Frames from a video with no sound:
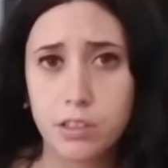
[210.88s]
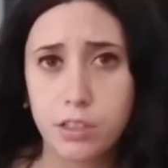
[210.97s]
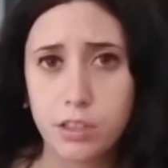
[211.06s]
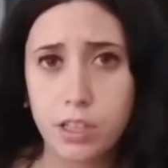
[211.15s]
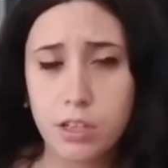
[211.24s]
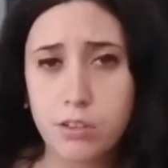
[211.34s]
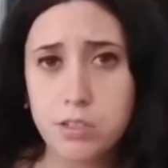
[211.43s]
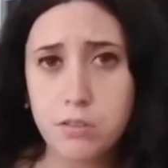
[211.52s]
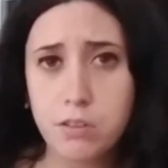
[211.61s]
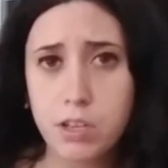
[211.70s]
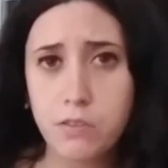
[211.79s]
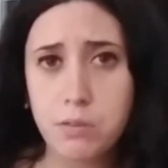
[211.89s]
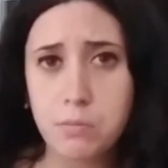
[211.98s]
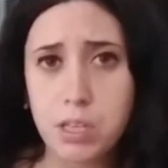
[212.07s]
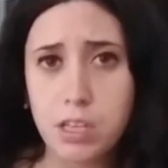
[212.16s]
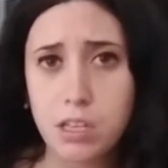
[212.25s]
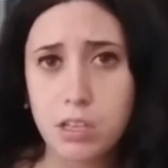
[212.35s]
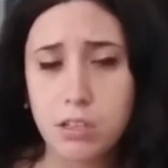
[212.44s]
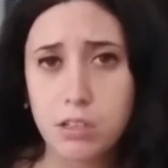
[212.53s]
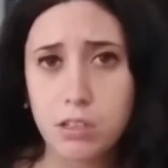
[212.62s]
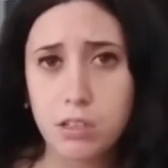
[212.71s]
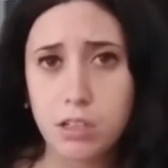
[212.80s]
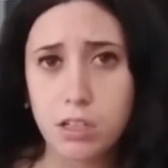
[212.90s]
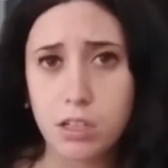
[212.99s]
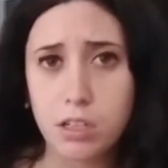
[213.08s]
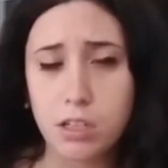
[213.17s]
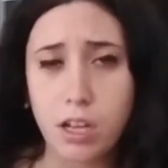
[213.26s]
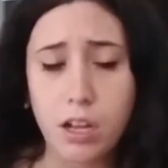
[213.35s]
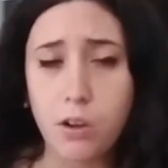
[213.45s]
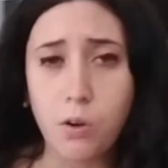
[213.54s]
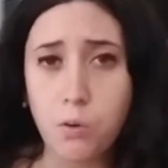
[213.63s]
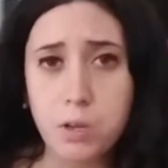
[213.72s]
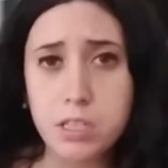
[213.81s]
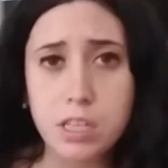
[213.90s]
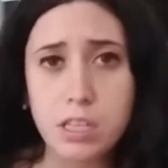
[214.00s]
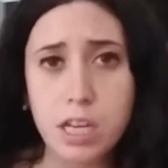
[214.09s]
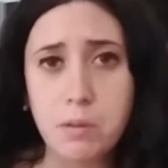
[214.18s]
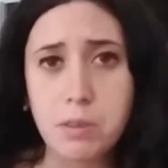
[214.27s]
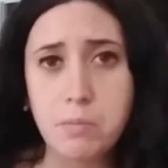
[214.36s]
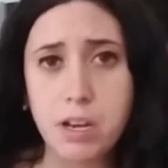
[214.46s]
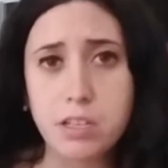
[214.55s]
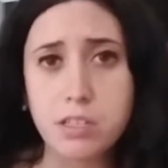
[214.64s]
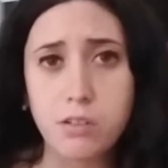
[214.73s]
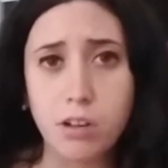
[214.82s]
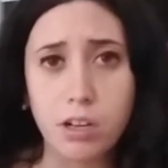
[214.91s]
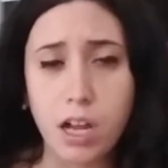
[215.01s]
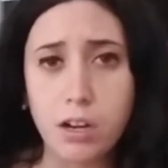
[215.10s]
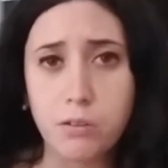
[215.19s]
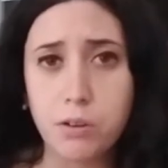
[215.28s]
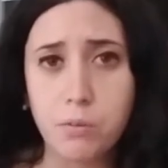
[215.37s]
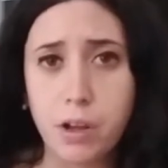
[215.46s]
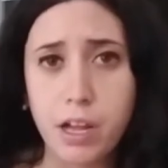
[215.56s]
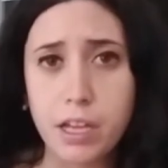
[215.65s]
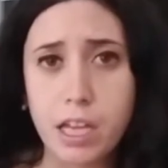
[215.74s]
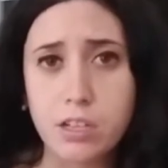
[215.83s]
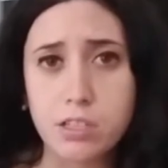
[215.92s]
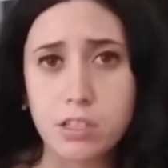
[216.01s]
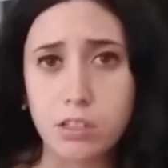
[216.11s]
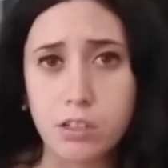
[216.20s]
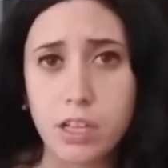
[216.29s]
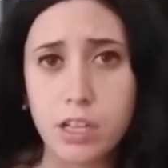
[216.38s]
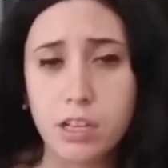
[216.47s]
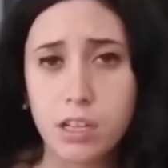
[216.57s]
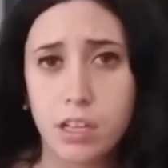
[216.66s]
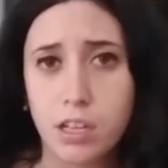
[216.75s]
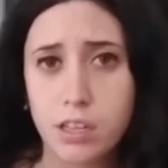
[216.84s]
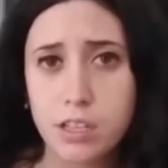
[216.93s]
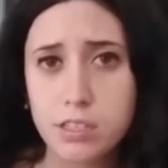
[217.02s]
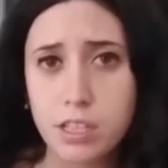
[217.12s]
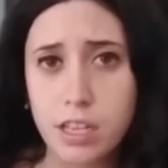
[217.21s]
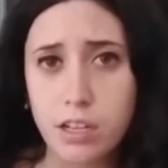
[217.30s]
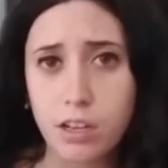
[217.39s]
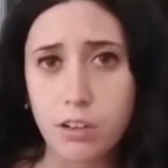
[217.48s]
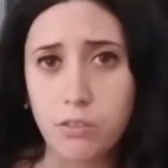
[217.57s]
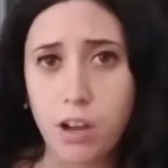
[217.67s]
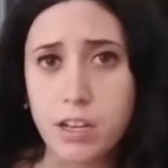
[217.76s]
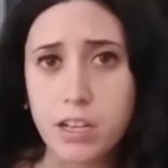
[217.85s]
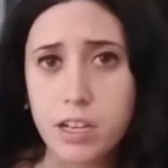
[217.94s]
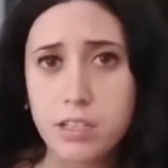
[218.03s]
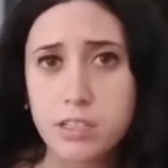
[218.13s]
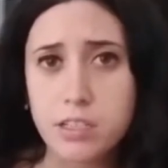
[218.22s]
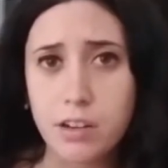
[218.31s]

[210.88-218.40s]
They'd also given me, I always get the name of the medicine wrong. I don't know why I can't just learn it. It's like Arondax.